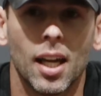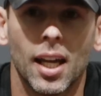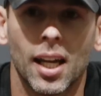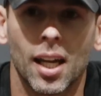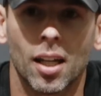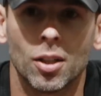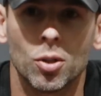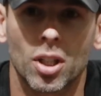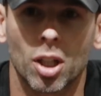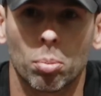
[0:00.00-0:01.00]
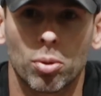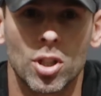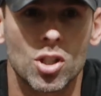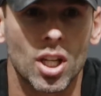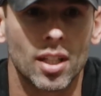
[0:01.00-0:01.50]
And you can
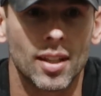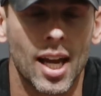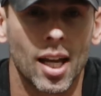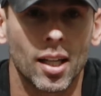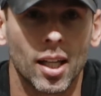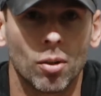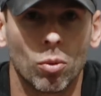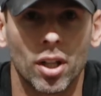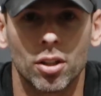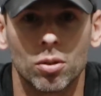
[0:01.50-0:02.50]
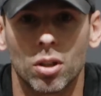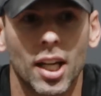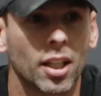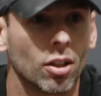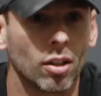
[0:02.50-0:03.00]
appreciate that. And whether you
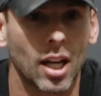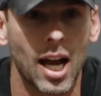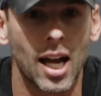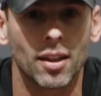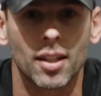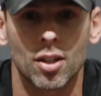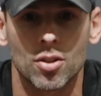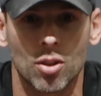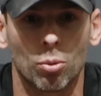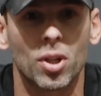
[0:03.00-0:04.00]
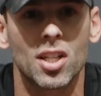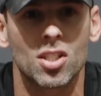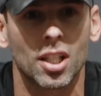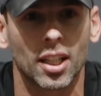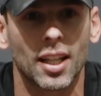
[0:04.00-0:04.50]
like it or not, there is a
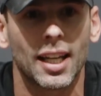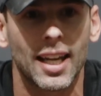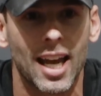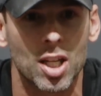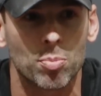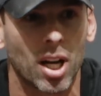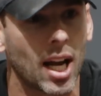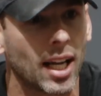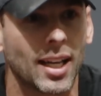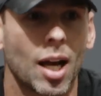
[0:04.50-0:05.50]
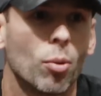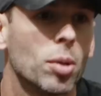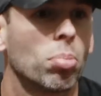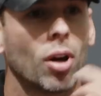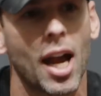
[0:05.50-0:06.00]
reasoning that he has behind how
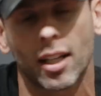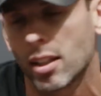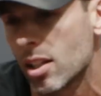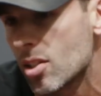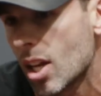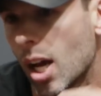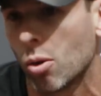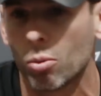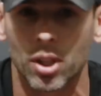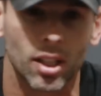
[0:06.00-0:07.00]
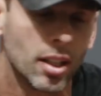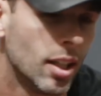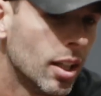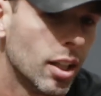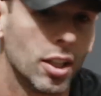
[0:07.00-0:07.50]
we practice, how we,
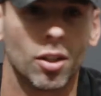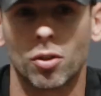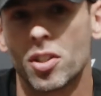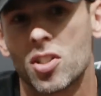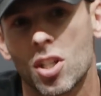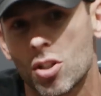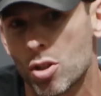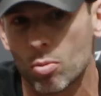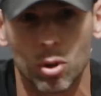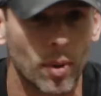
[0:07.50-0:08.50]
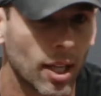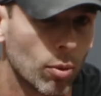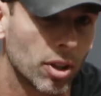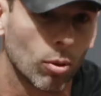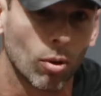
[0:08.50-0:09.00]
you know, decisions we
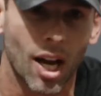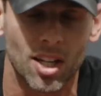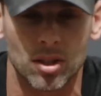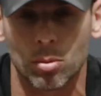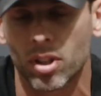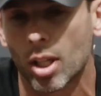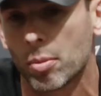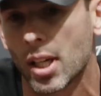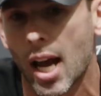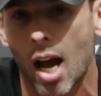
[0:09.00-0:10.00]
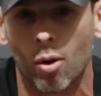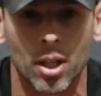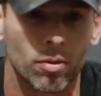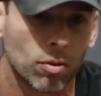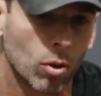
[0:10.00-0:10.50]
make with the roster with him and
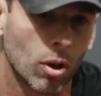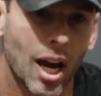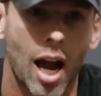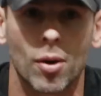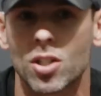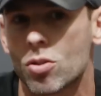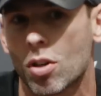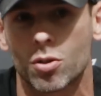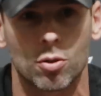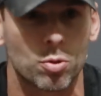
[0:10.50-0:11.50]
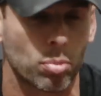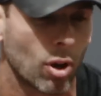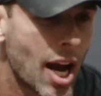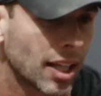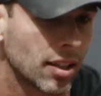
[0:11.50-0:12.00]
Howie, for how he structures
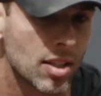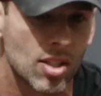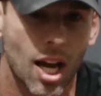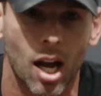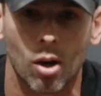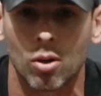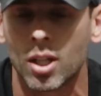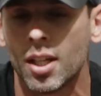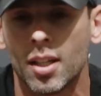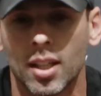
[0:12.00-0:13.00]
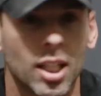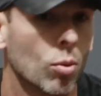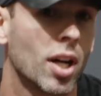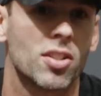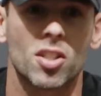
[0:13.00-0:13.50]
practice, how he
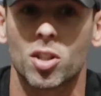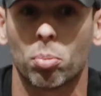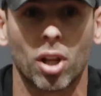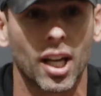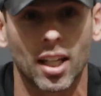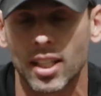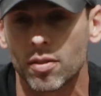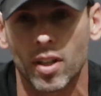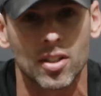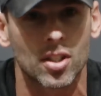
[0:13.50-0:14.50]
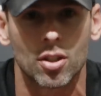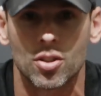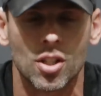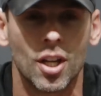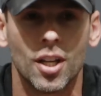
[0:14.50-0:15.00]
wants us to play on defense. There's